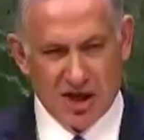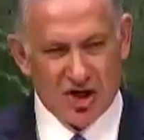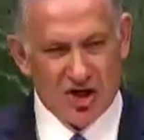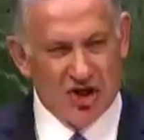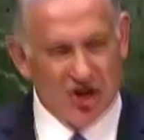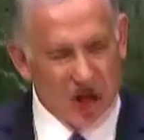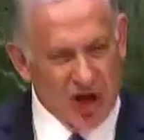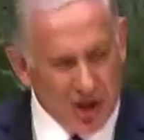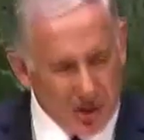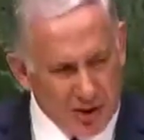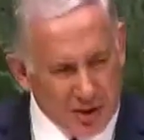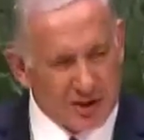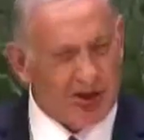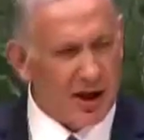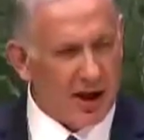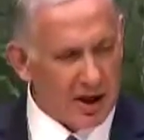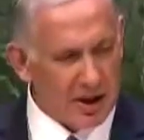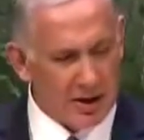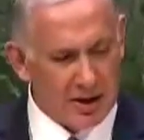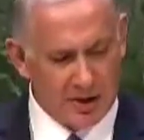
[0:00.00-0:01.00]

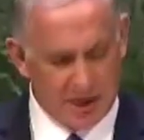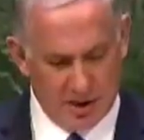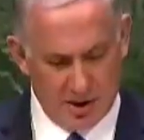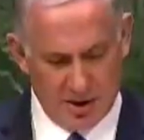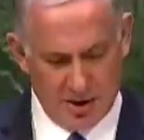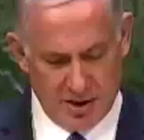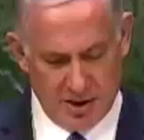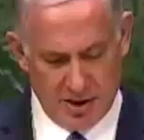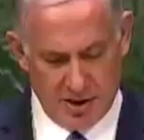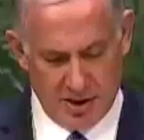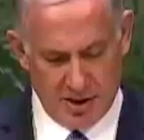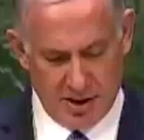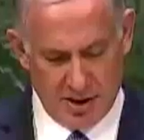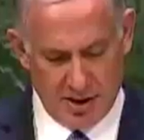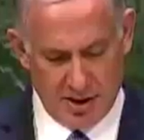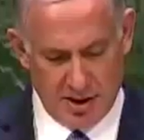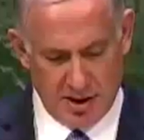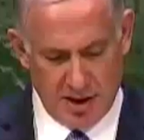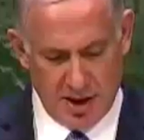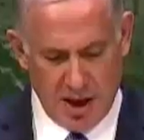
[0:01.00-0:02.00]
Genocide.
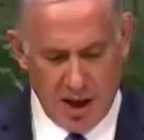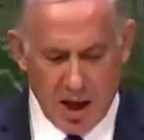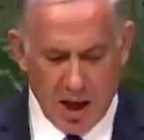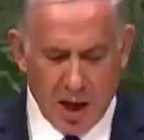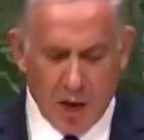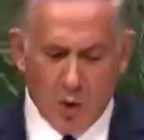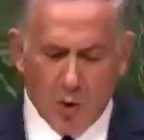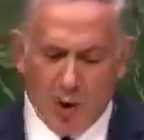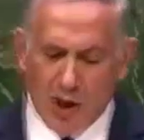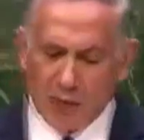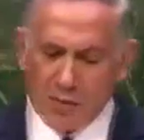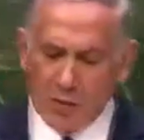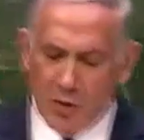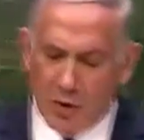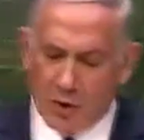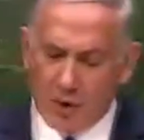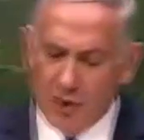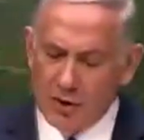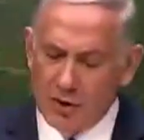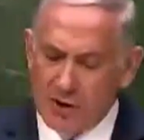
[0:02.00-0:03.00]
In what
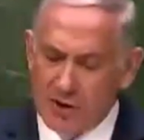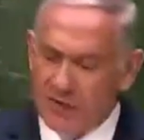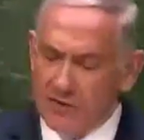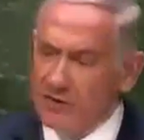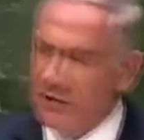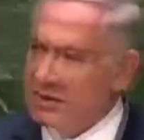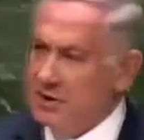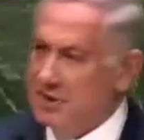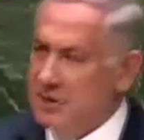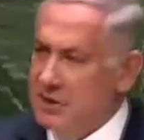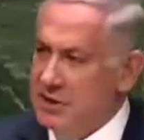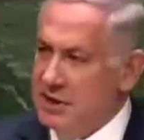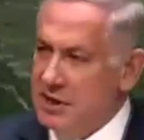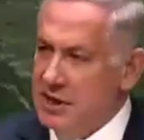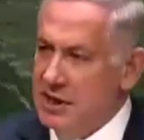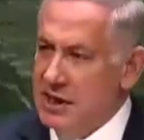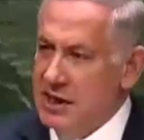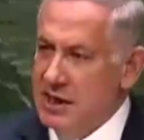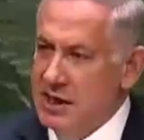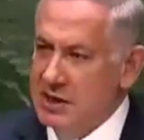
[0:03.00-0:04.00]
moral universe
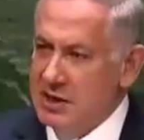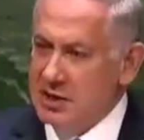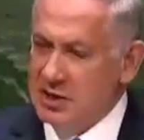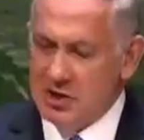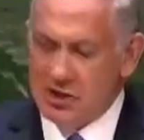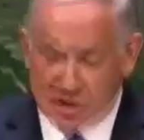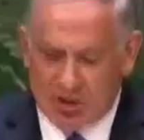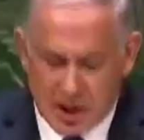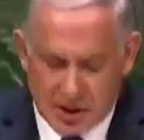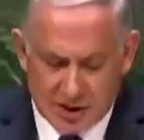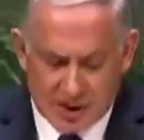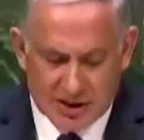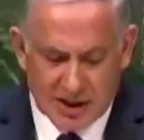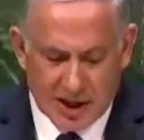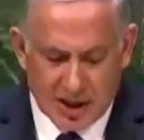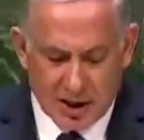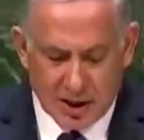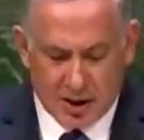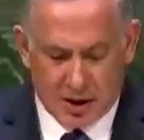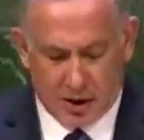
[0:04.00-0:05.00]
does
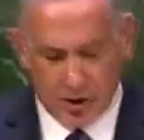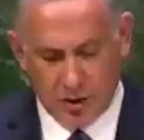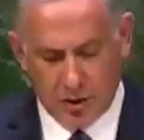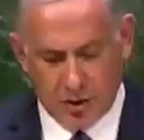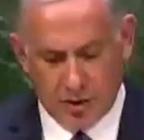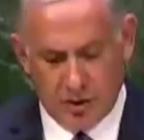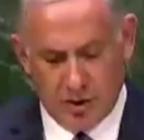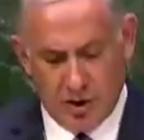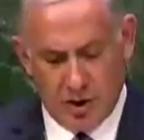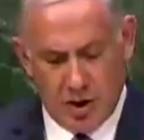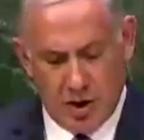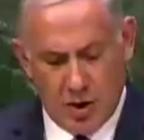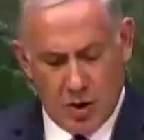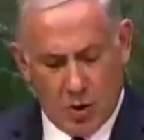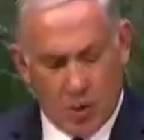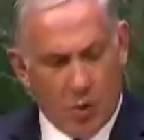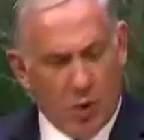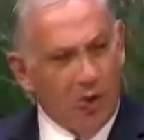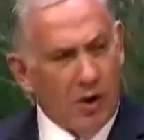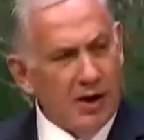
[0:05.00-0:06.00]
genocide include
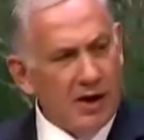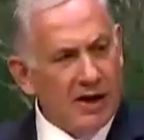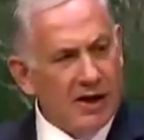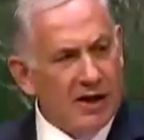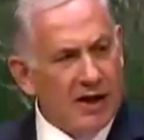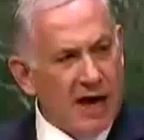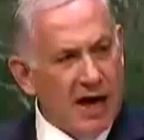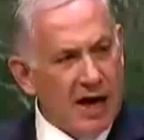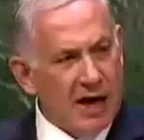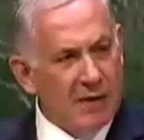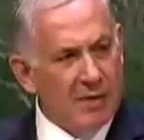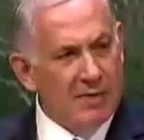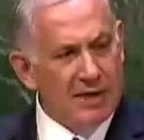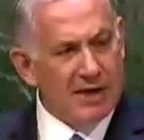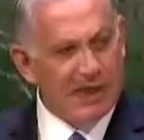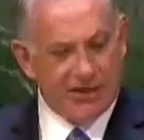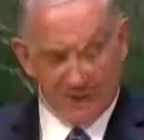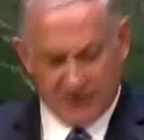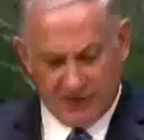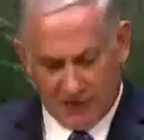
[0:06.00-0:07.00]
warning the
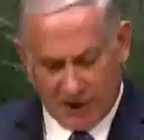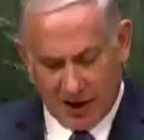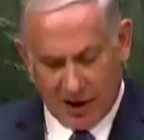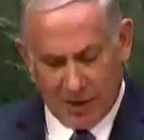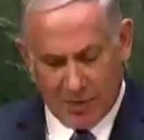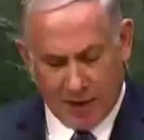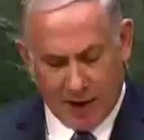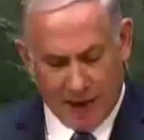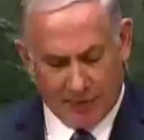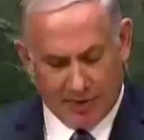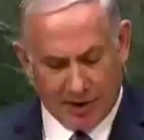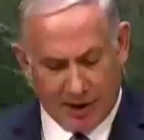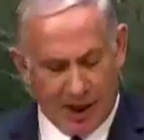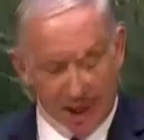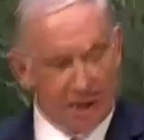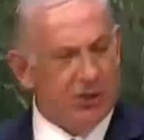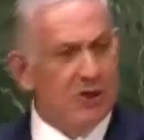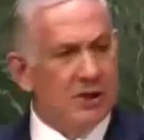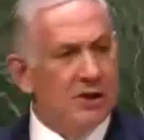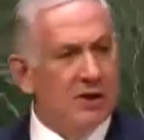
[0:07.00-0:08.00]
enemy's civilian
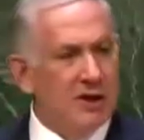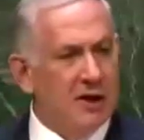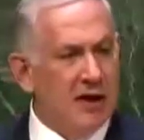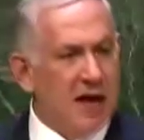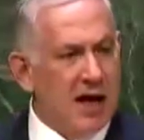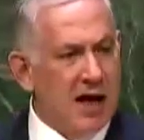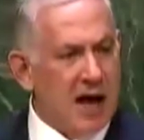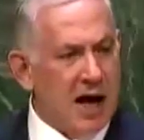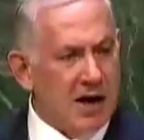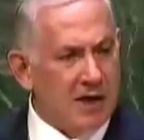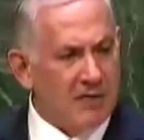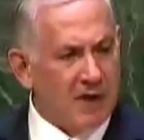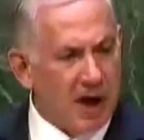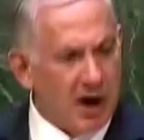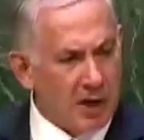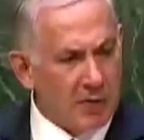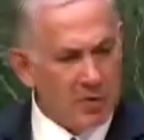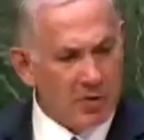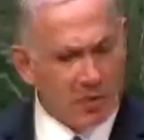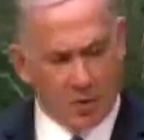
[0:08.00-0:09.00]
population to get out of
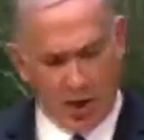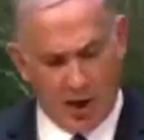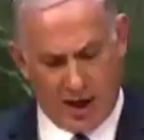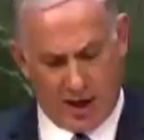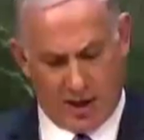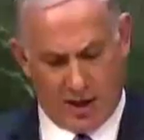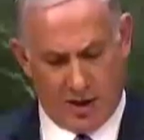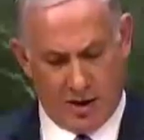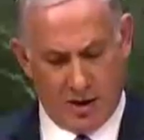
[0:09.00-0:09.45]
harm's way,